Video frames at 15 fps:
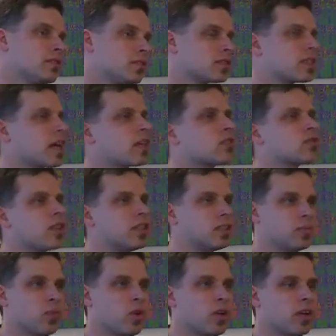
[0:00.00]
Scala's
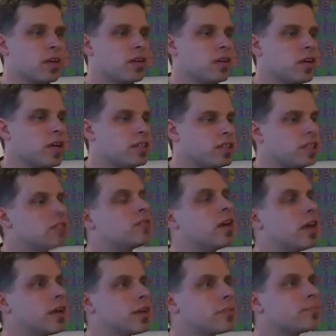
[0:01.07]
range is more like a generator.